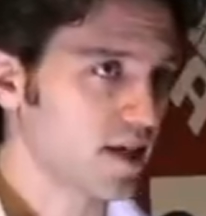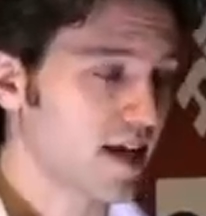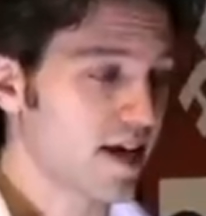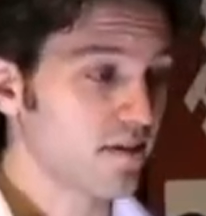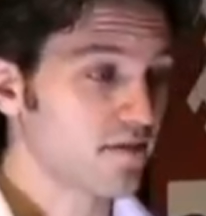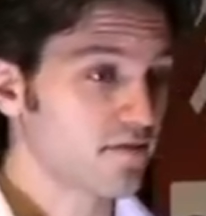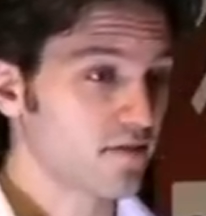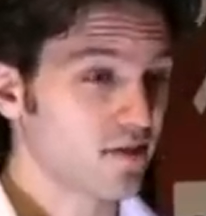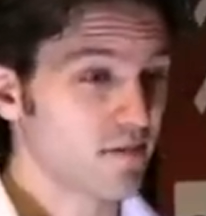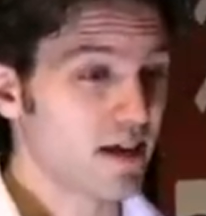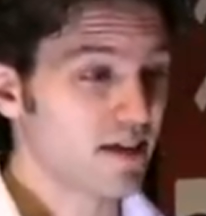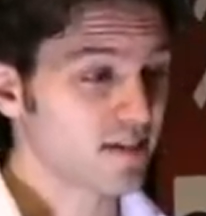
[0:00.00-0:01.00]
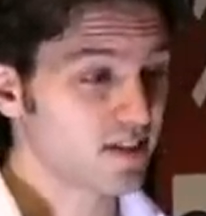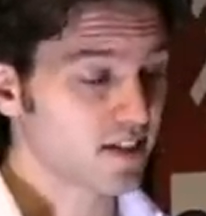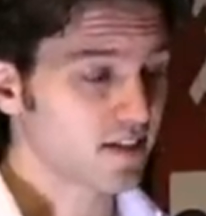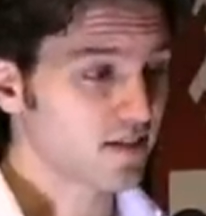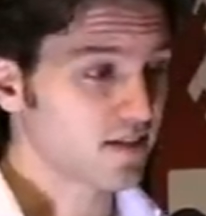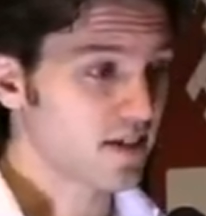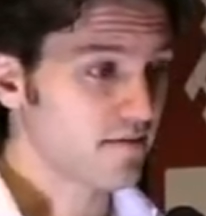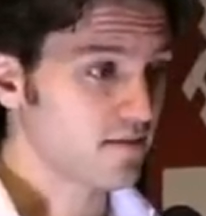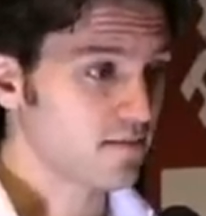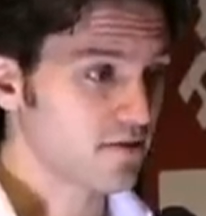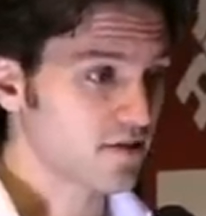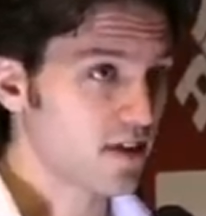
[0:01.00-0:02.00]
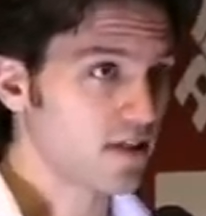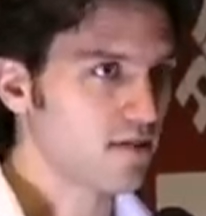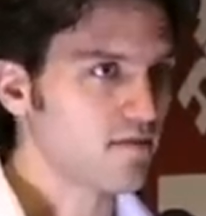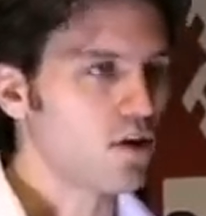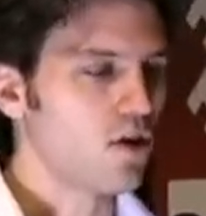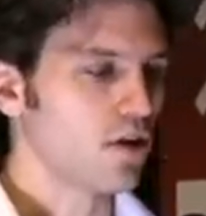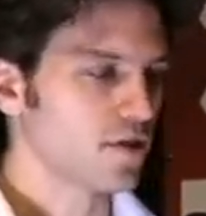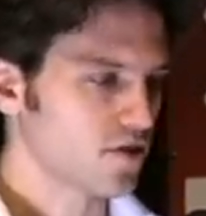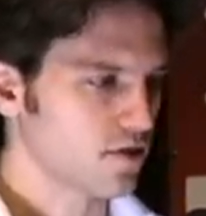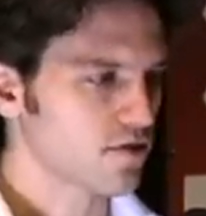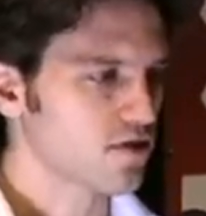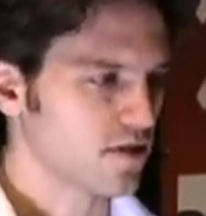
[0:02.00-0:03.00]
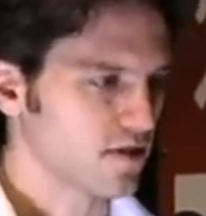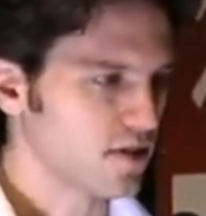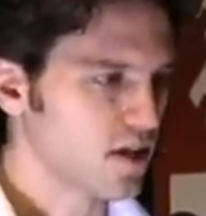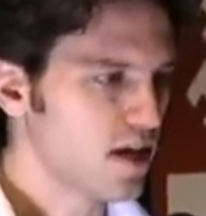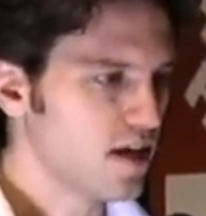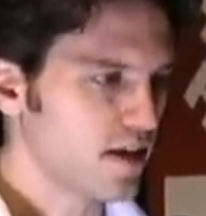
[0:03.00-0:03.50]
account for about 6 to 7% of all searches